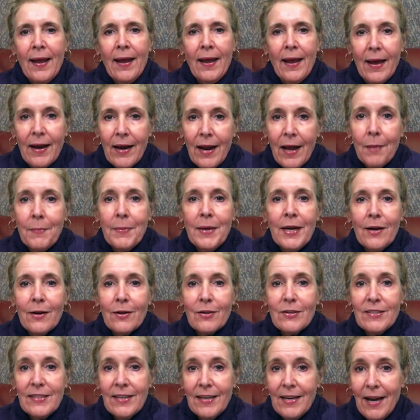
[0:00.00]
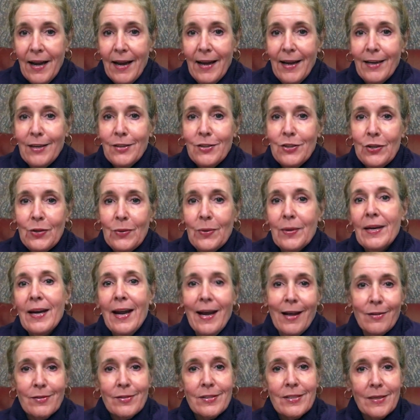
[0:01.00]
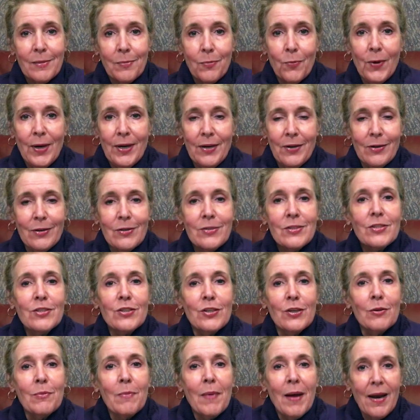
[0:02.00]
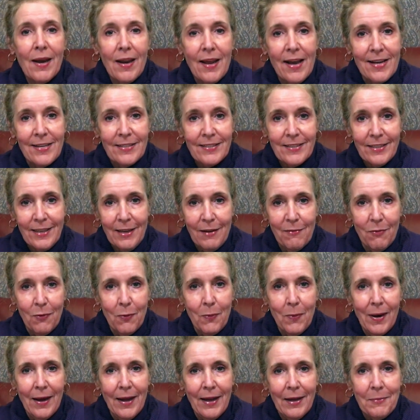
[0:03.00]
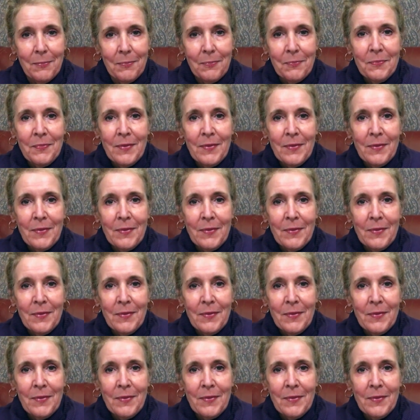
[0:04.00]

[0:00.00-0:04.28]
and I'm here today to announce some winners to my last giveaway.